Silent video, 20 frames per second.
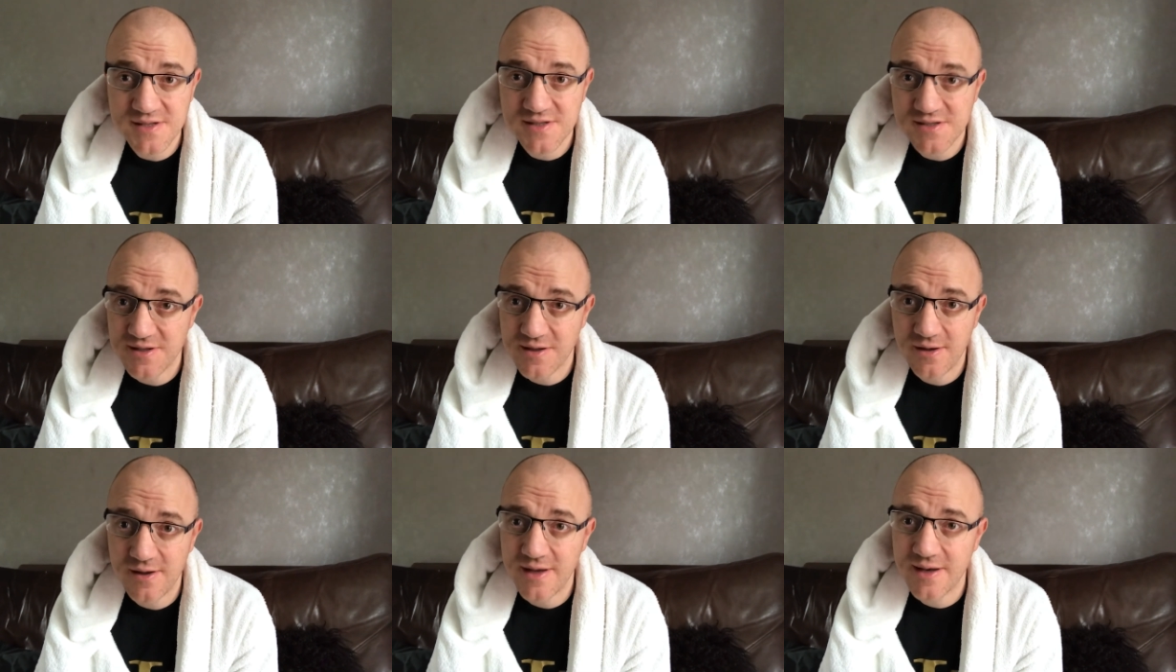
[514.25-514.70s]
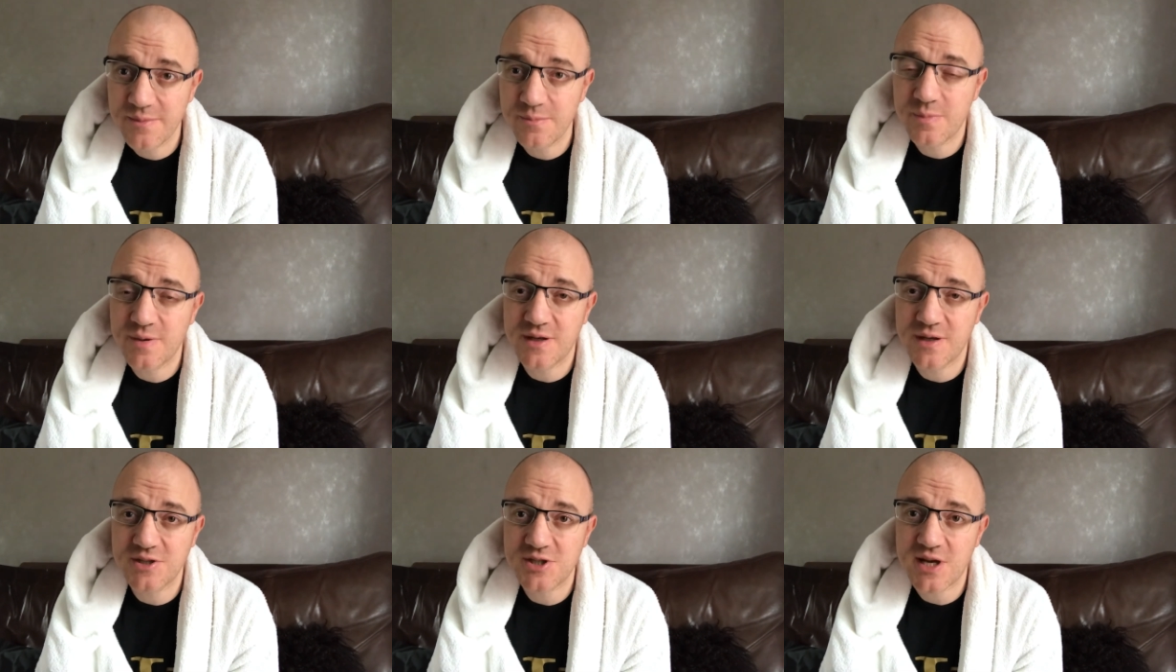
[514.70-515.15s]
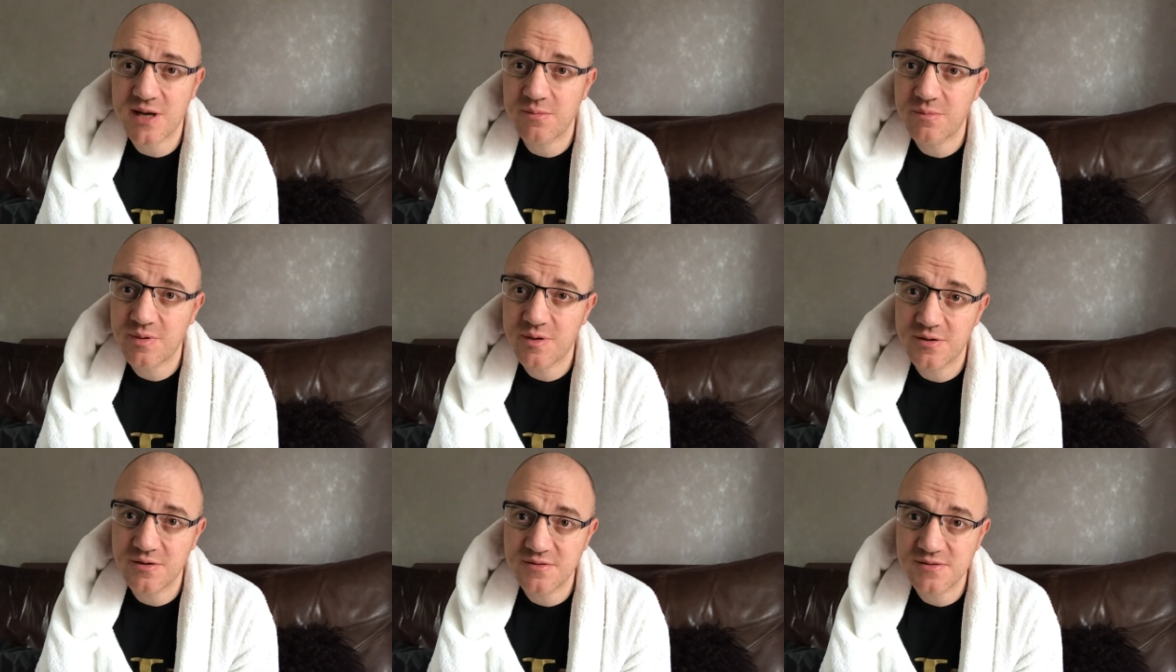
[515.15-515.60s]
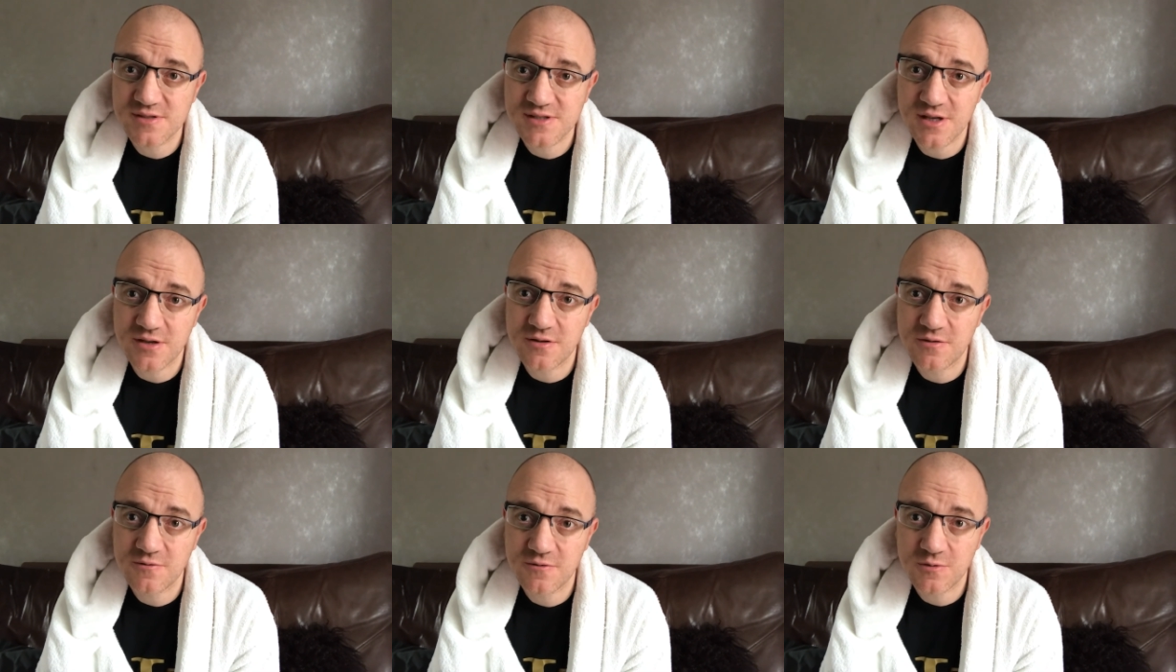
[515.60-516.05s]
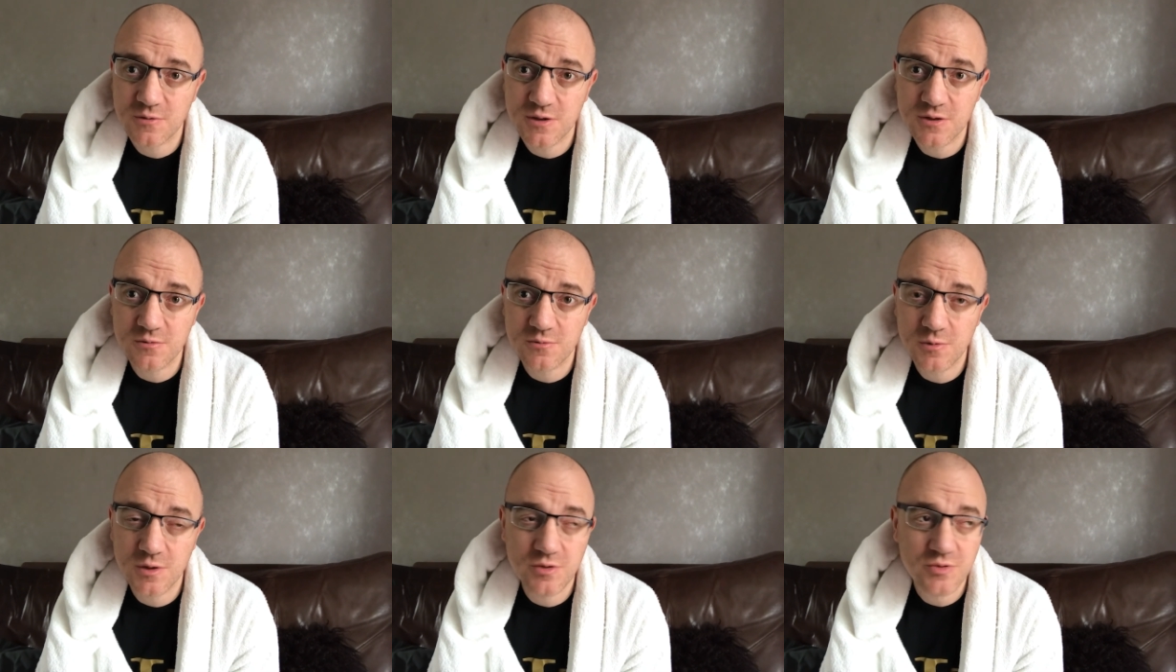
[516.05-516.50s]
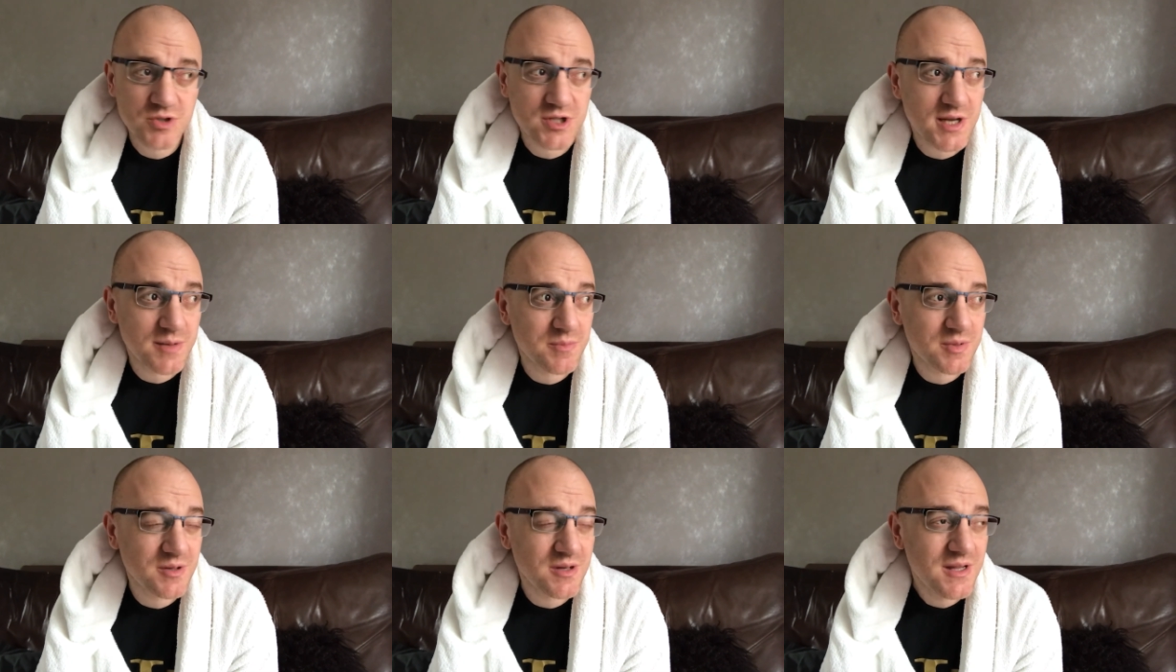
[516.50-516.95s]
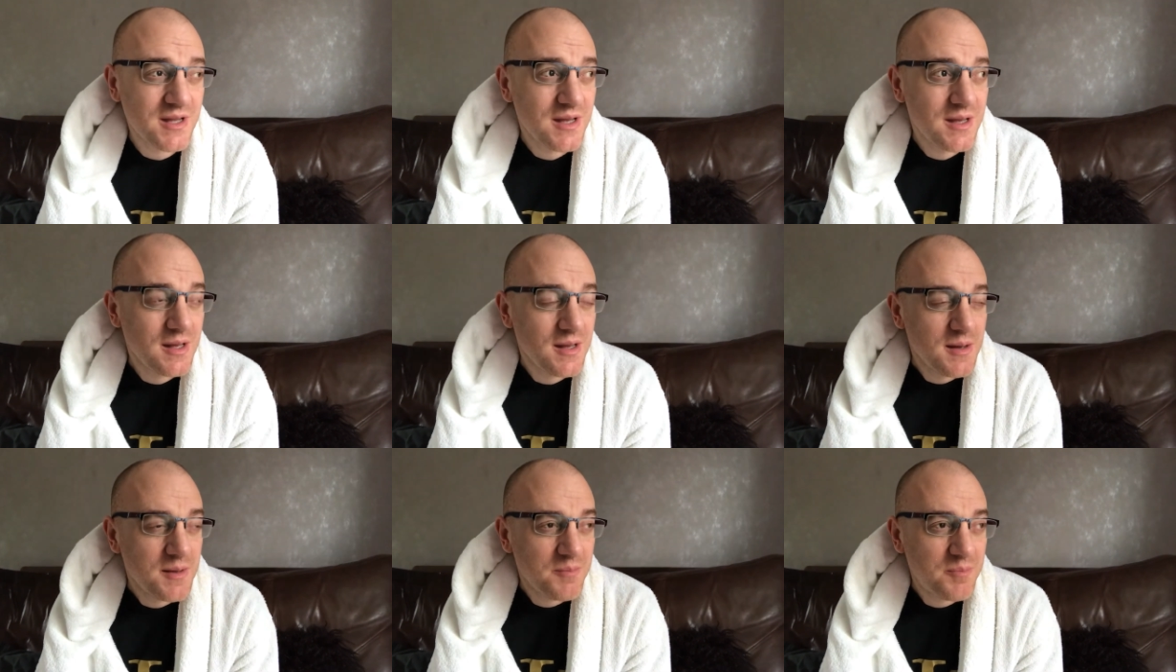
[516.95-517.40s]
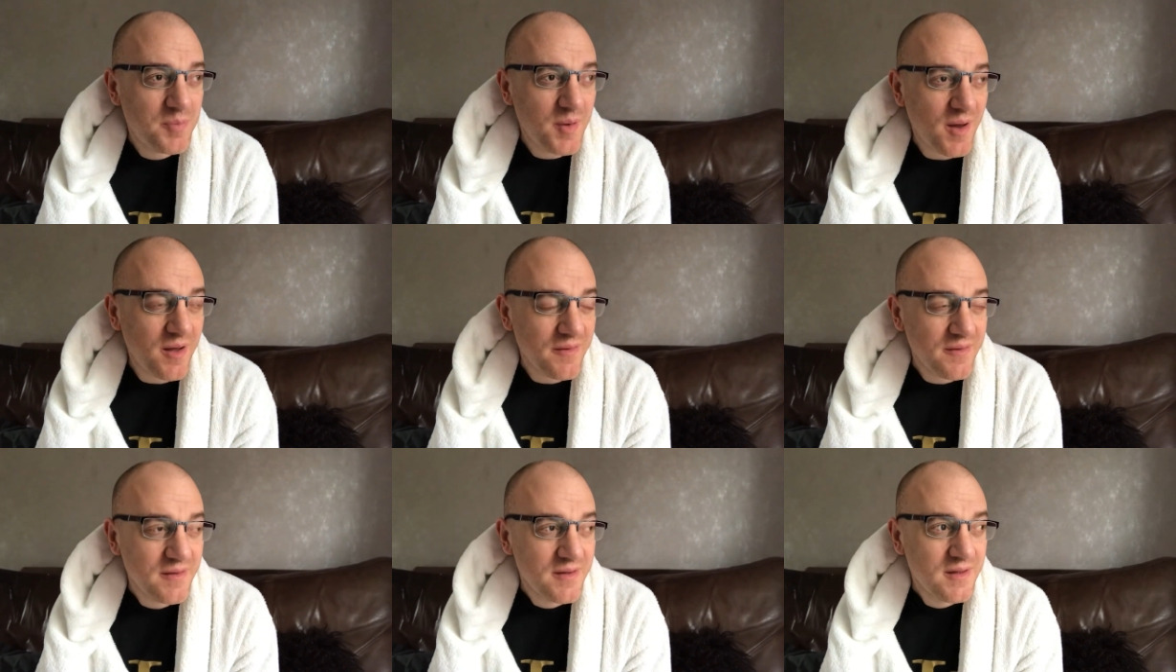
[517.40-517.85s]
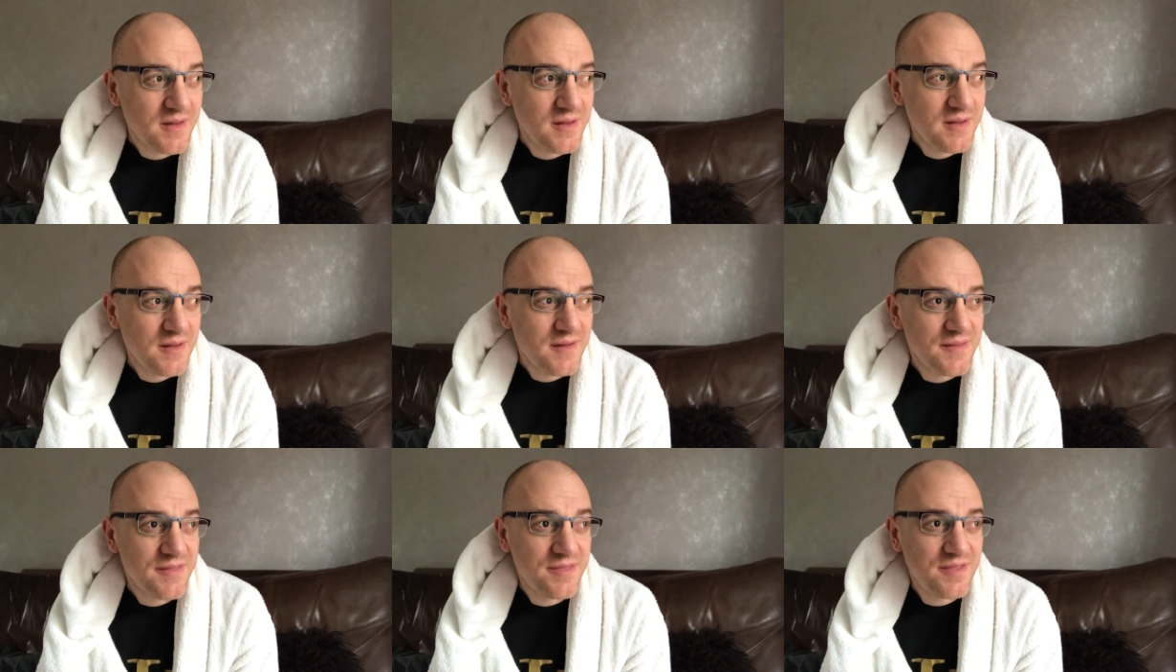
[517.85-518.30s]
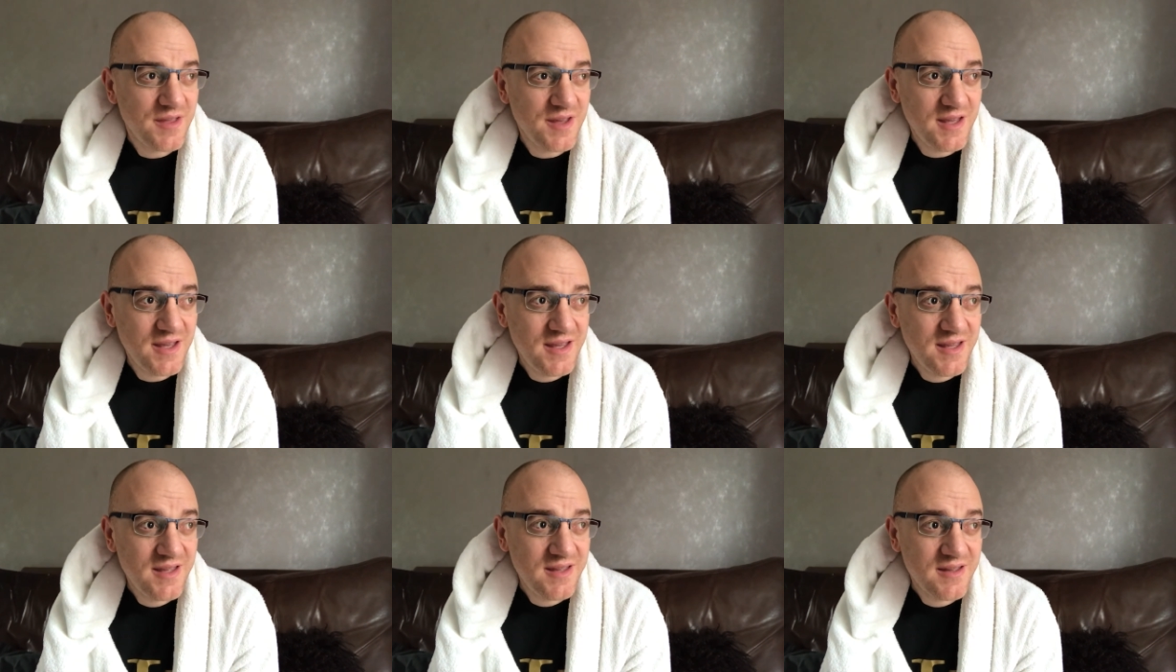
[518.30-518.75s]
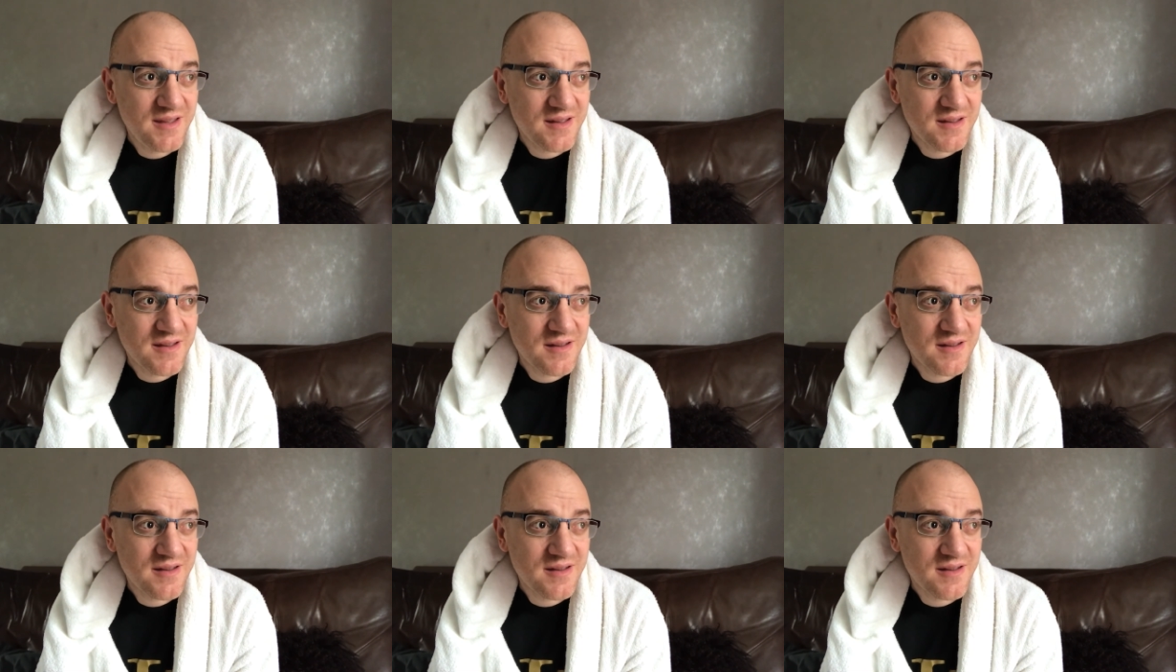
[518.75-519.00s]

He's like Olympic champion, son of a world, world champion. But the